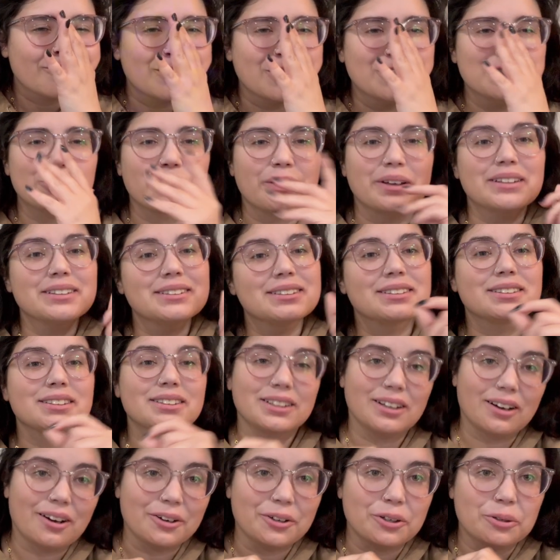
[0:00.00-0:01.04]
So I listened to
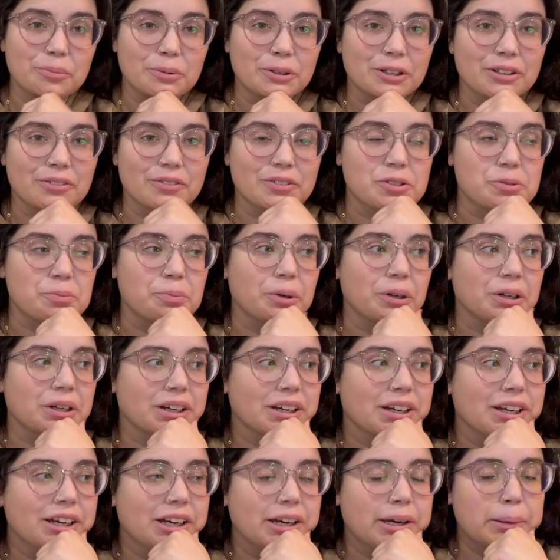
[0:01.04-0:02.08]
the audiobook of this book
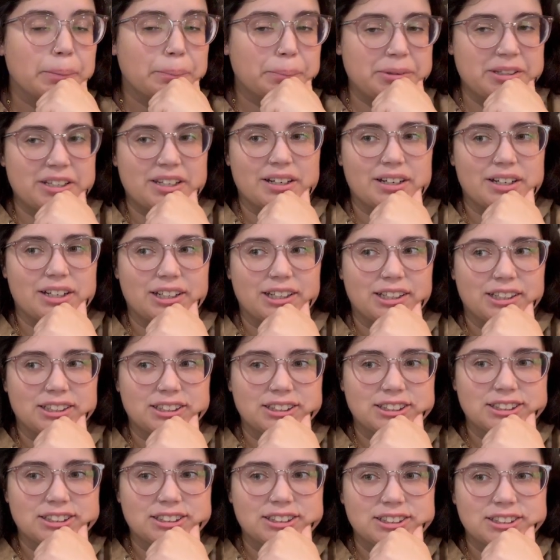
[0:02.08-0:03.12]

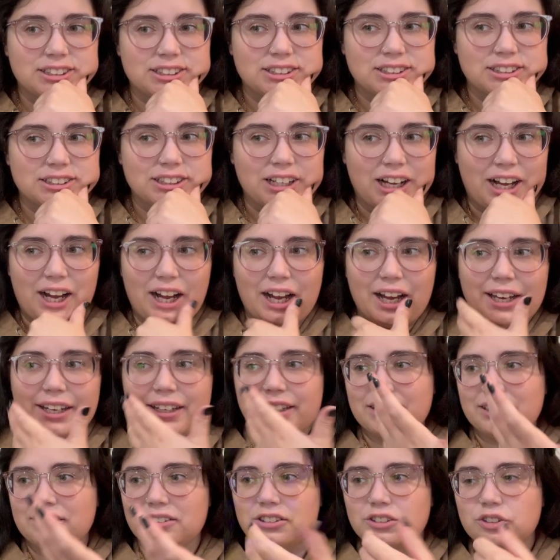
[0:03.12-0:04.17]
because
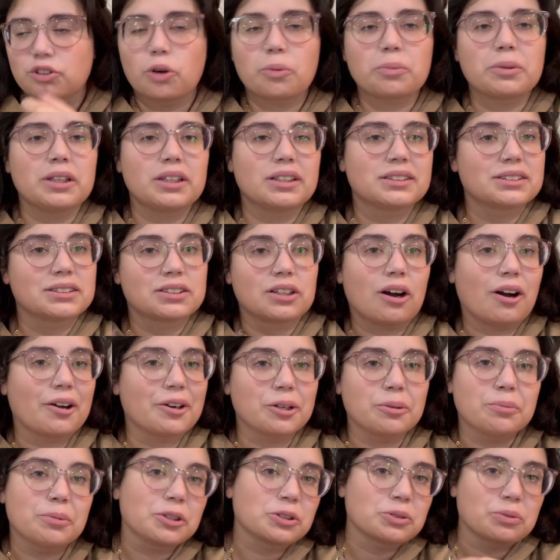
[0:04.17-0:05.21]
I normally listen to
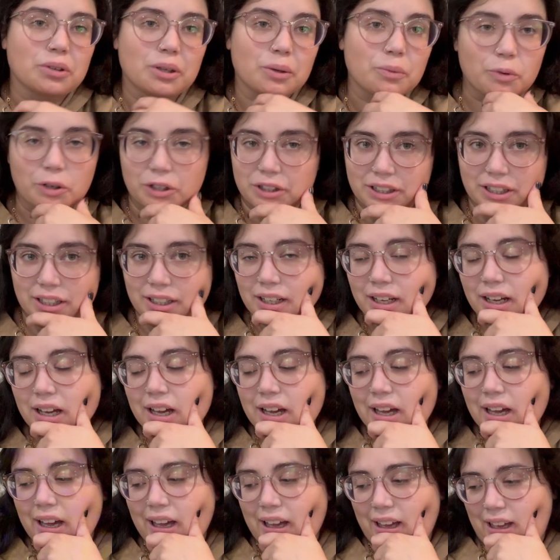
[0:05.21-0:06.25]
audiobooks while I'm working,
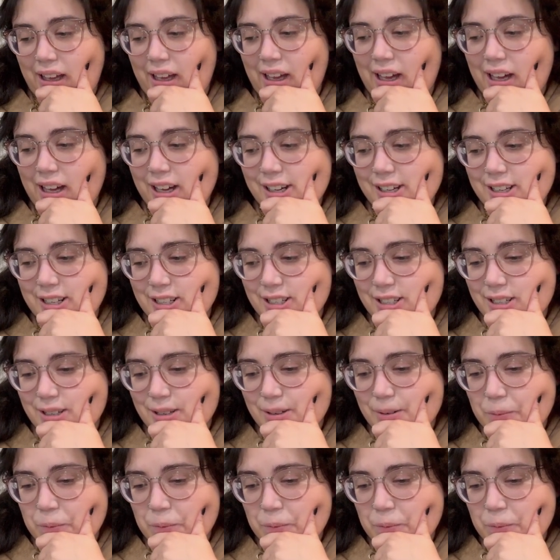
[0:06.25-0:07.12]
and